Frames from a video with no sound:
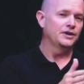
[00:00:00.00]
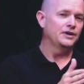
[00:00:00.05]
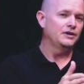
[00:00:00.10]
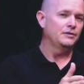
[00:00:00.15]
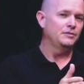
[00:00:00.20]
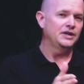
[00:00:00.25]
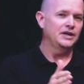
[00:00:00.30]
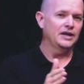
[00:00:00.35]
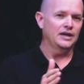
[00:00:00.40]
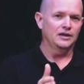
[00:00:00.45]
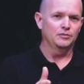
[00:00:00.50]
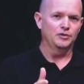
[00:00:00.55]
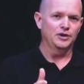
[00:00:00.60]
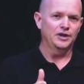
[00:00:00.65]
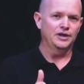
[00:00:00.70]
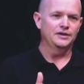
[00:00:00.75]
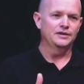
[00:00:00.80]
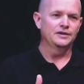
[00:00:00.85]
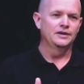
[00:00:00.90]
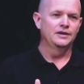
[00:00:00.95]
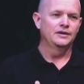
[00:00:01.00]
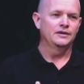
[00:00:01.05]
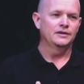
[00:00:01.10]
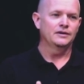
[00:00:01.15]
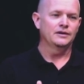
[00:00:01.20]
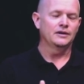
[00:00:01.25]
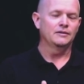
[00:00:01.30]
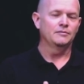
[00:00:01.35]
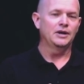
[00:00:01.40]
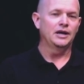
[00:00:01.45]
it's ready to be calibrated.
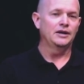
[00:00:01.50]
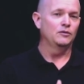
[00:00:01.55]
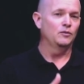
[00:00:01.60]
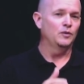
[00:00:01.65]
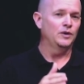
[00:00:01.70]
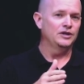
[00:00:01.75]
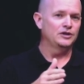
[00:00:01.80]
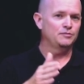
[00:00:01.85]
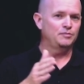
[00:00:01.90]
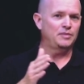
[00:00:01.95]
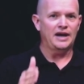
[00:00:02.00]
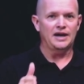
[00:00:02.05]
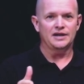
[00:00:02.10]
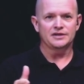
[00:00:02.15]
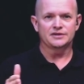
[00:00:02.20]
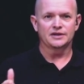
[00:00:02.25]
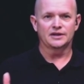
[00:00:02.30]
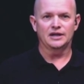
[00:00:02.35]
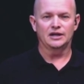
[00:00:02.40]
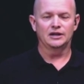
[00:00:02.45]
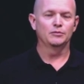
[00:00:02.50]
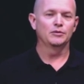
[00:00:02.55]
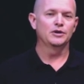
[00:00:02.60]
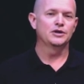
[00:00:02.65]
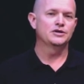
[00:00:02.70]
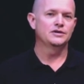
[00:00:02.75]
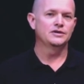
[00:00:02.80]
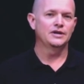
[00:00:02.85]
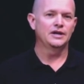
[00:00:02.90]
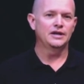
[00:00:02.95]
And when it's past the
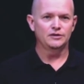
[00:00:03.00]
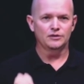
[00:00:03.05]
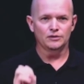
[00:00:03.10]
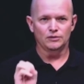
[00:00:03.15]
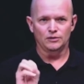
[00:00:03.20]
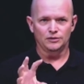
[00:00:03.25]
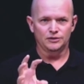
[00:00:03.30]
calibration date,